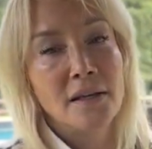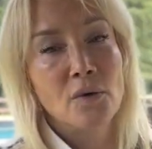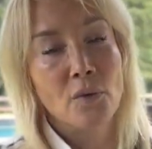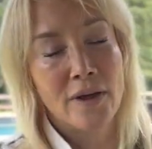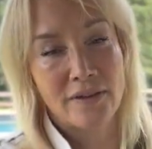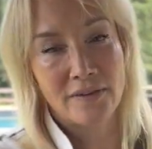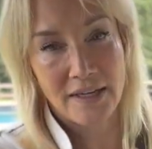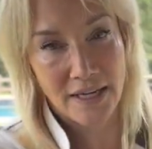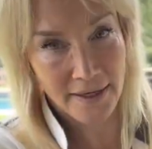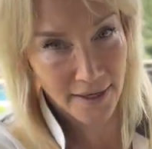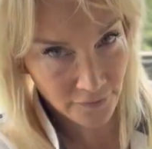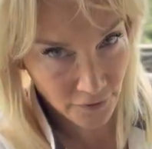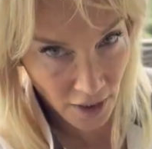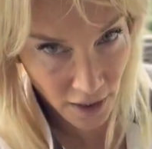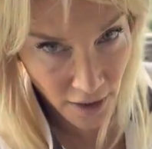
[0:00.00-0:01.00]
with
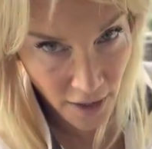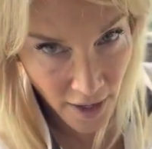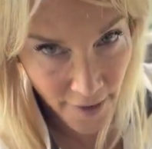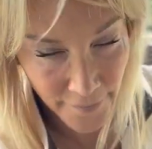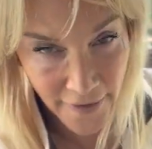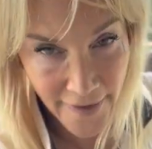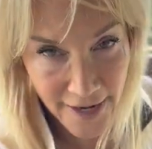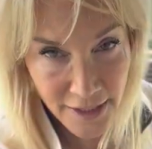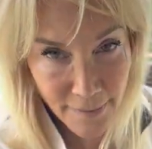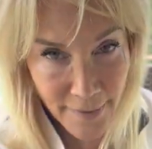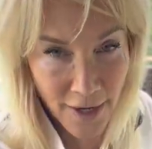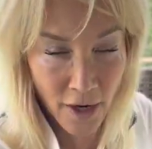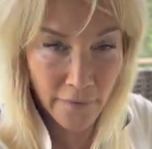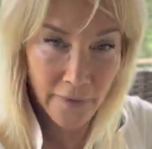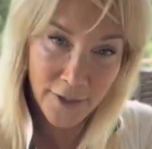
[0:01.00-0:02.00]
Dina.com. And that's
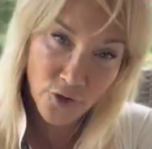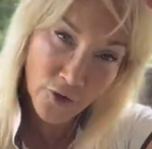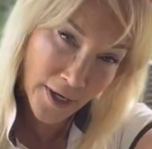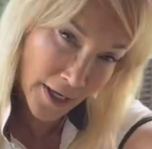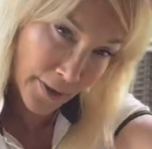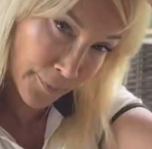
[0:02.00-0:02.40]
my online training